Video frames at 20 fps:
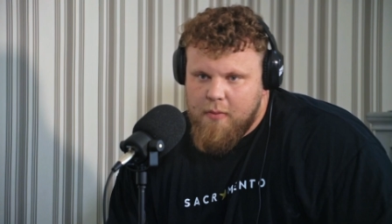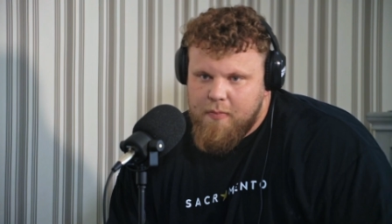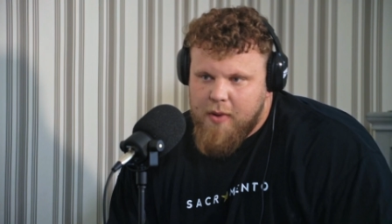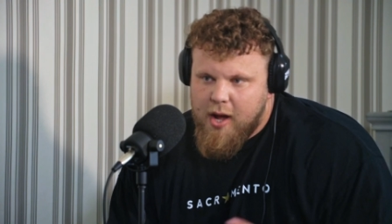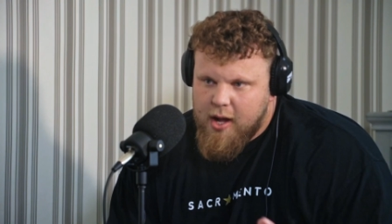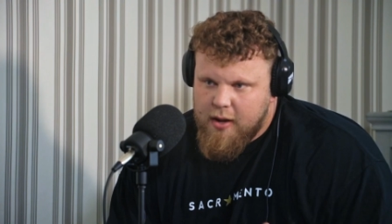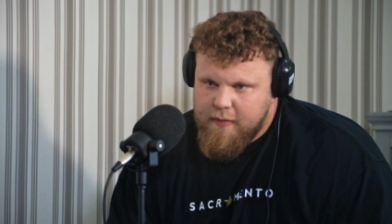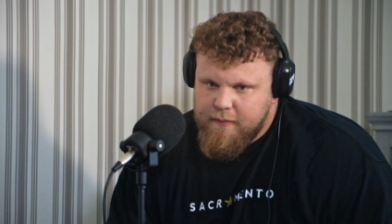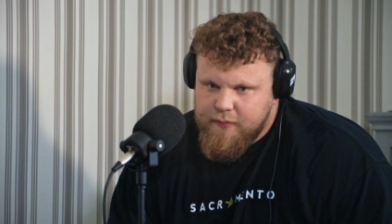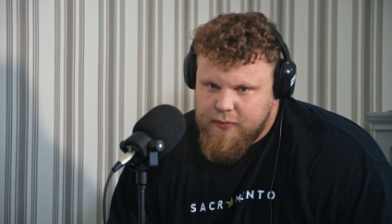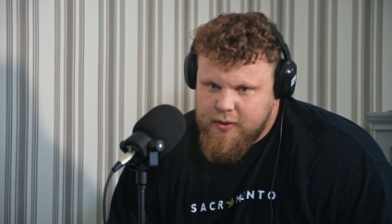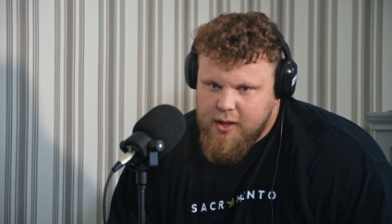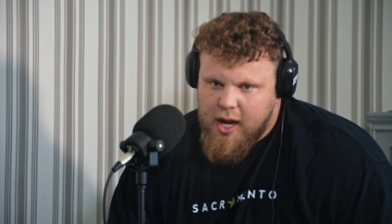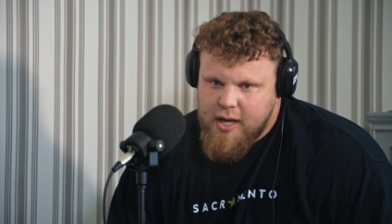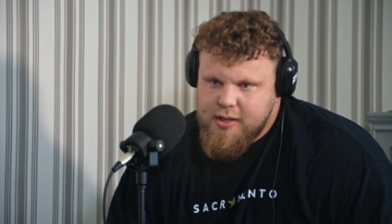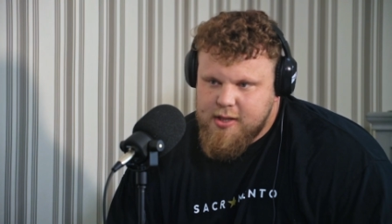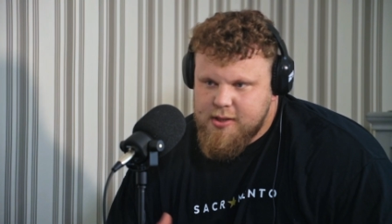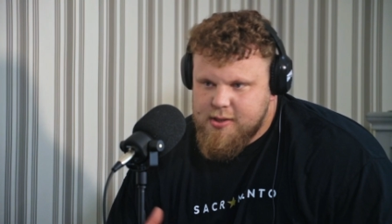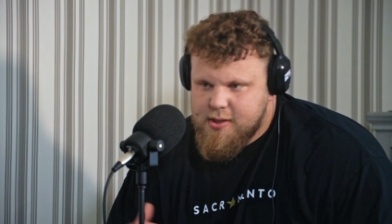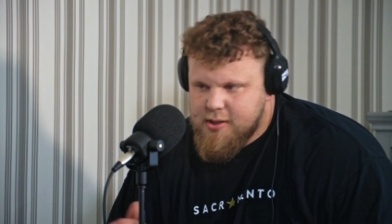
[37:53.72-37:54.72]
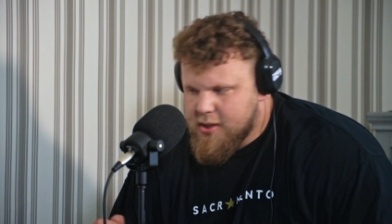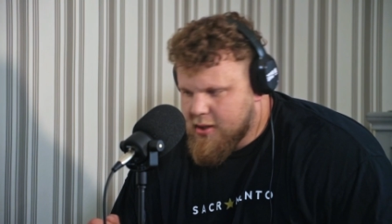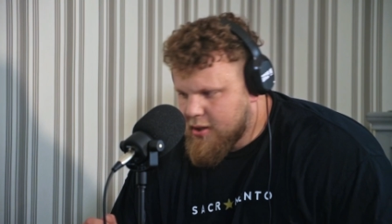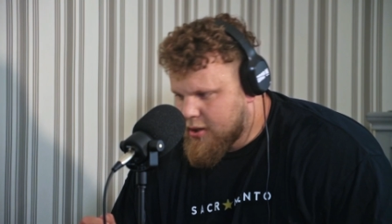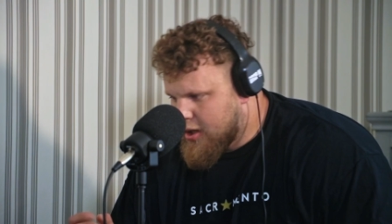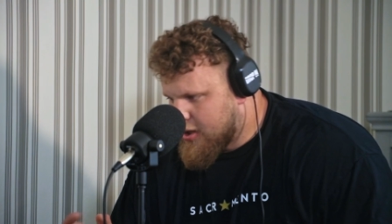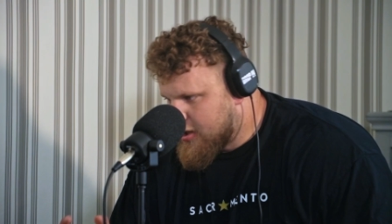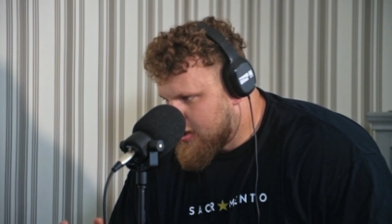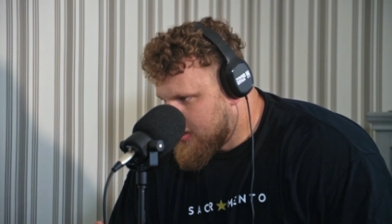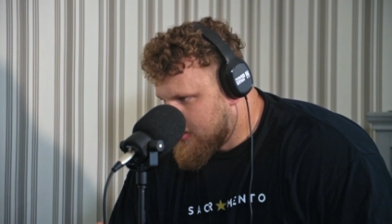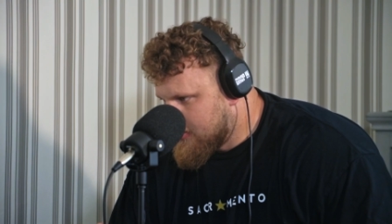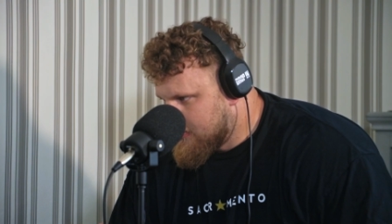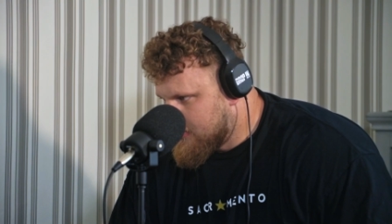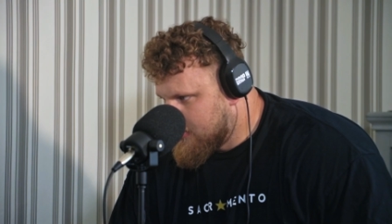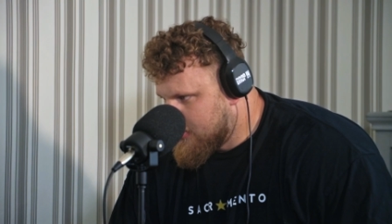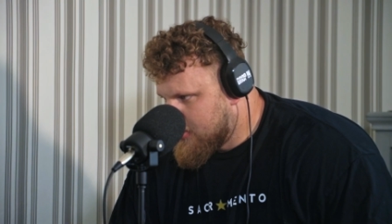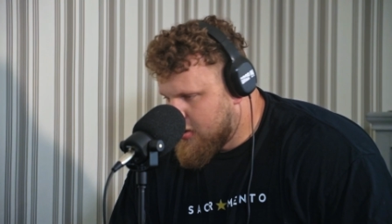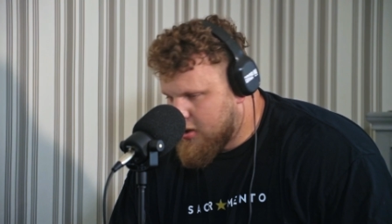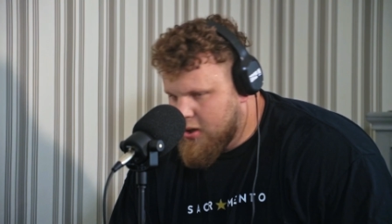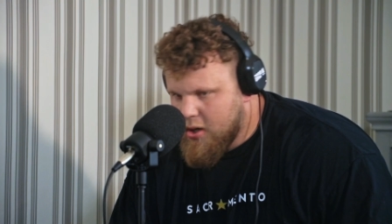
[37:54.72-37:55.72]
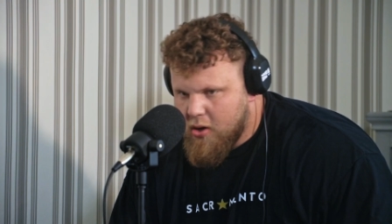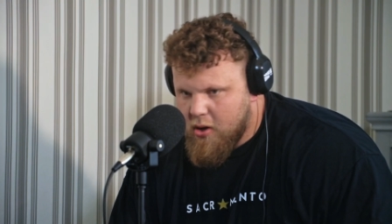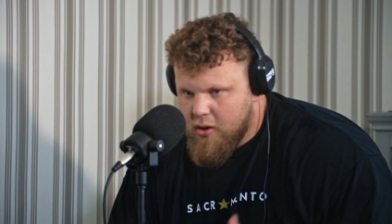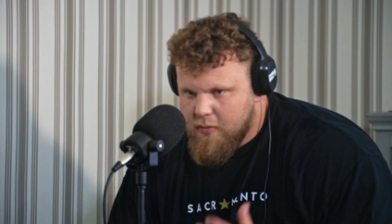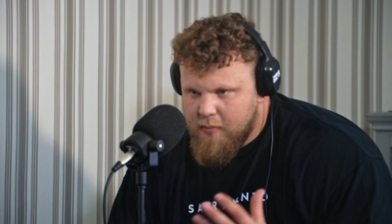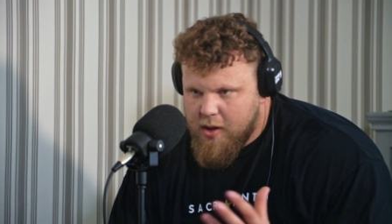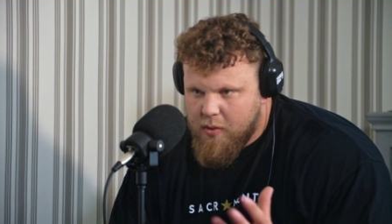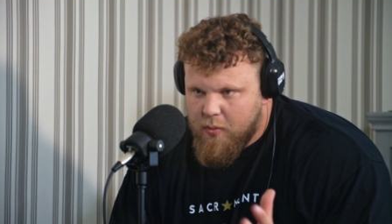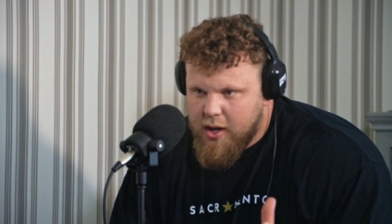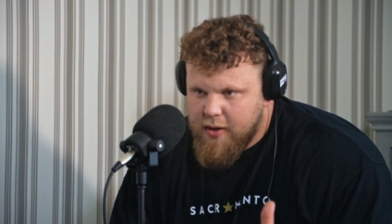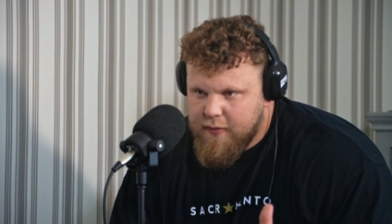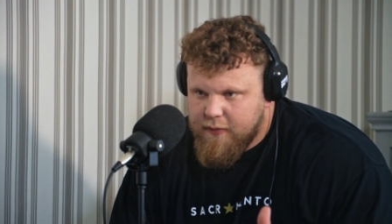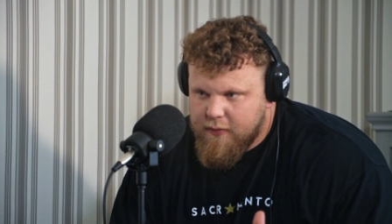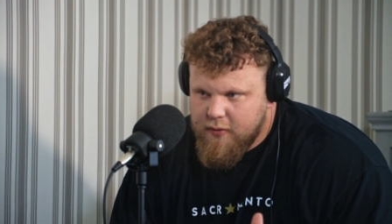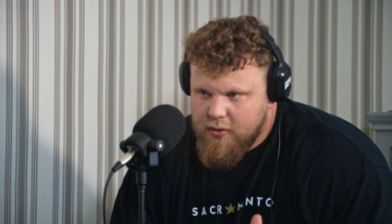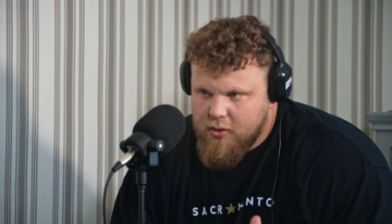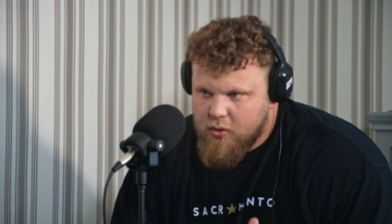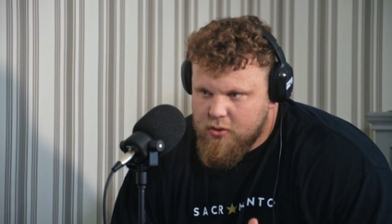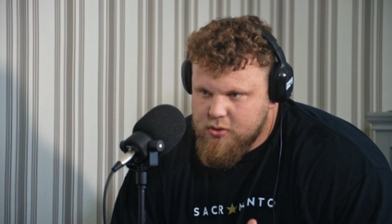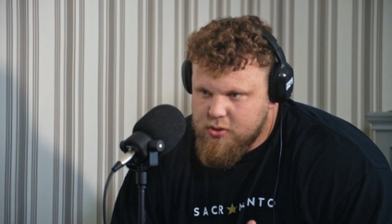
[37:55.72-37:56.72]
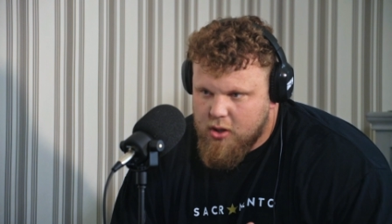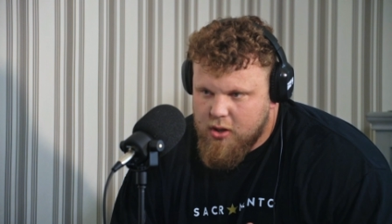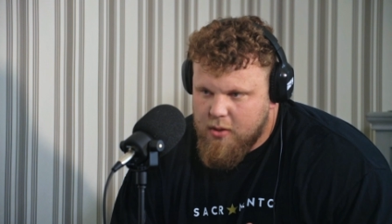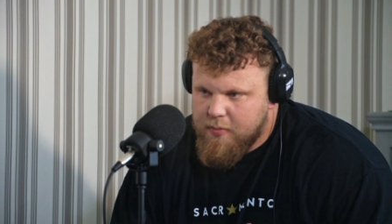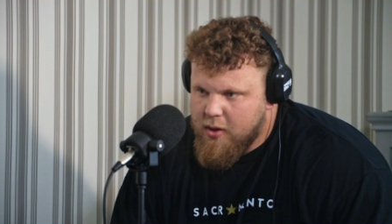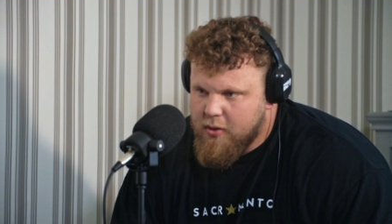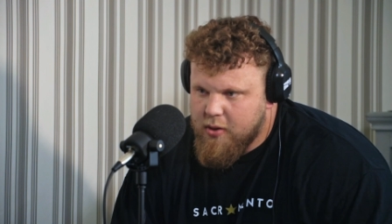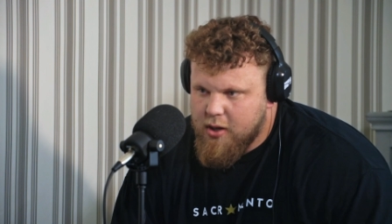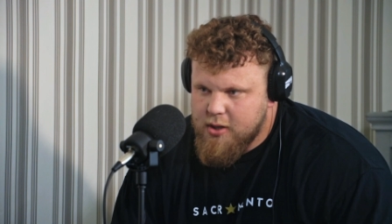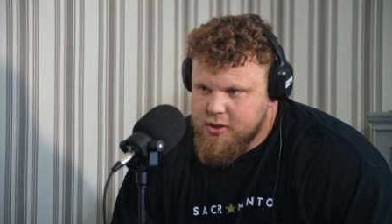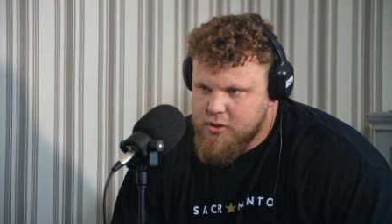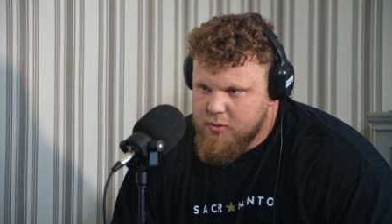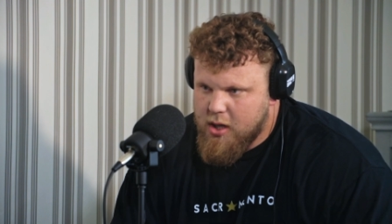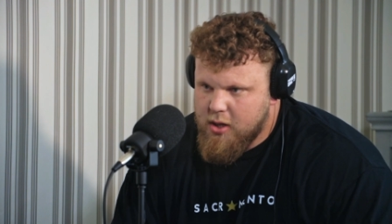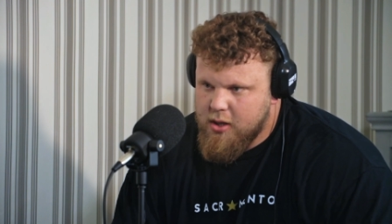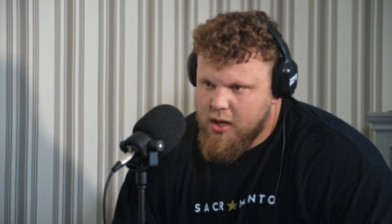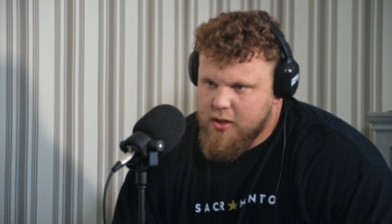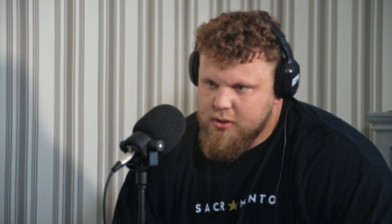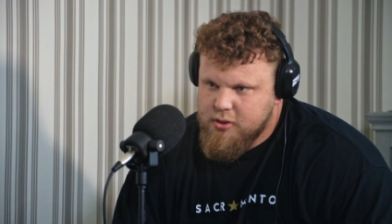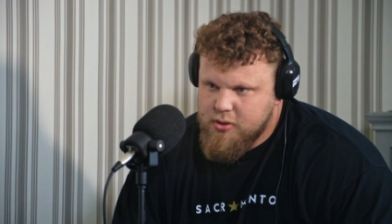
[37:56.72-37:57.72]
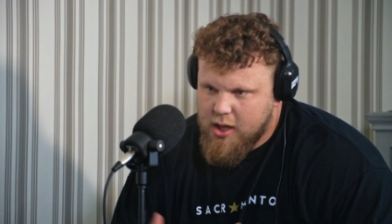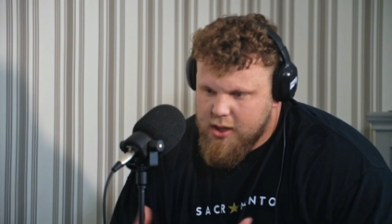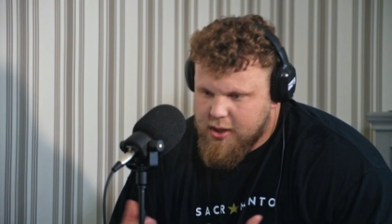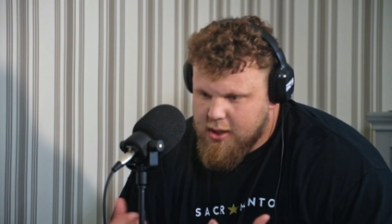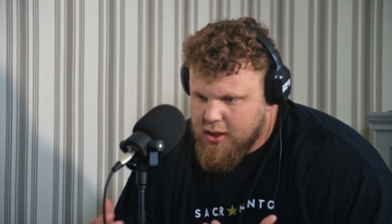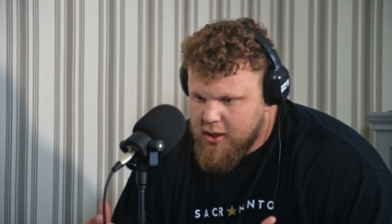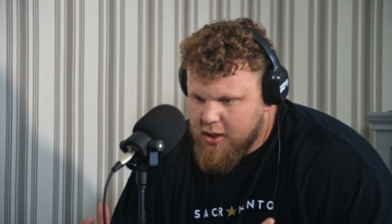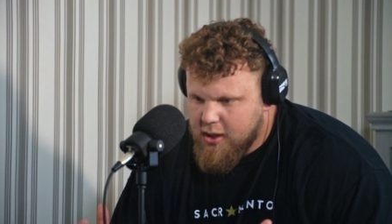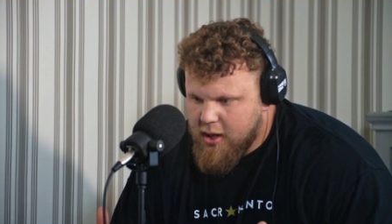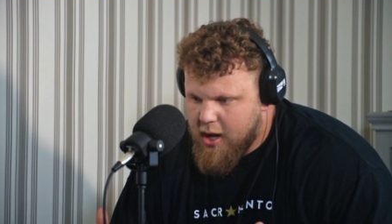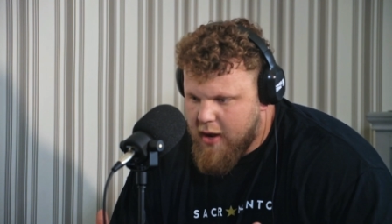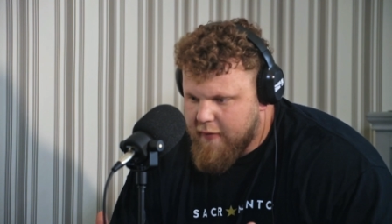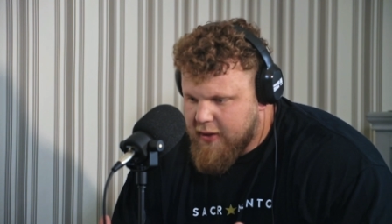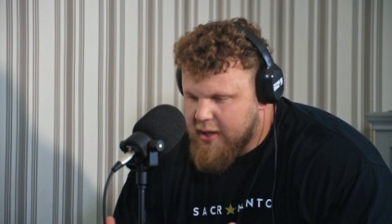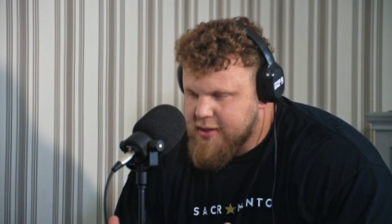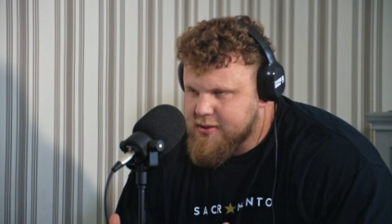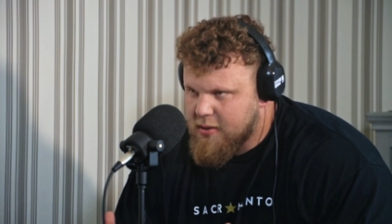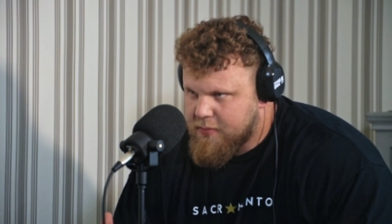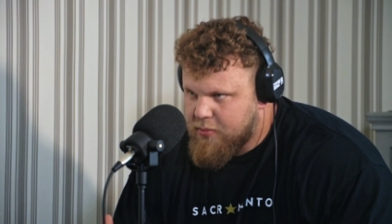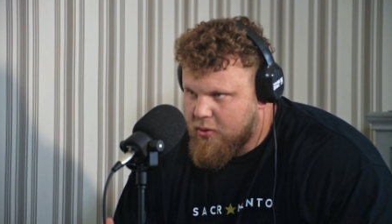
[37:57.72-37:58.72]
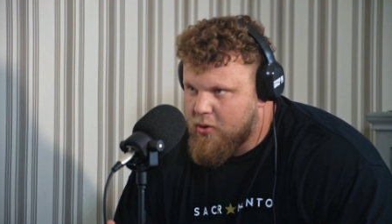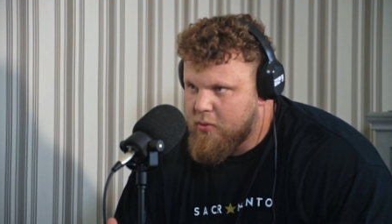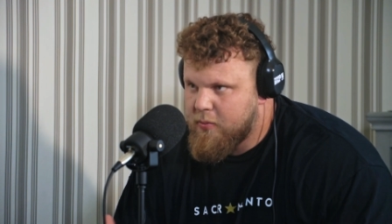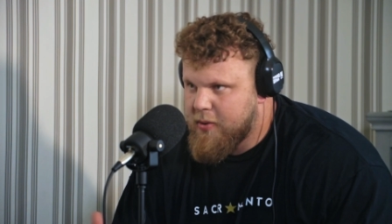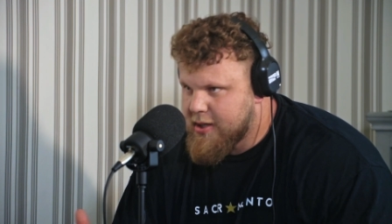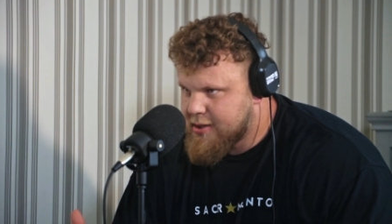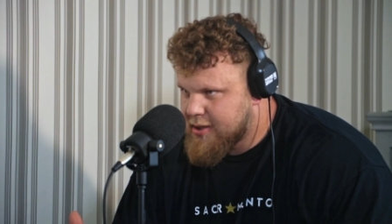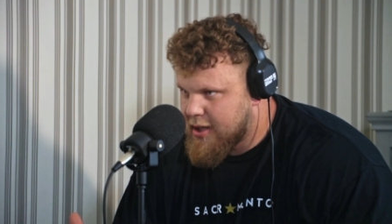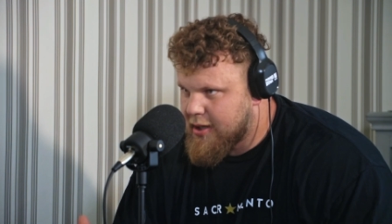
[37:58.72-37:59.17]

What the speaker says: but I just can, my wife knows all about it as well now, so I can have that support base.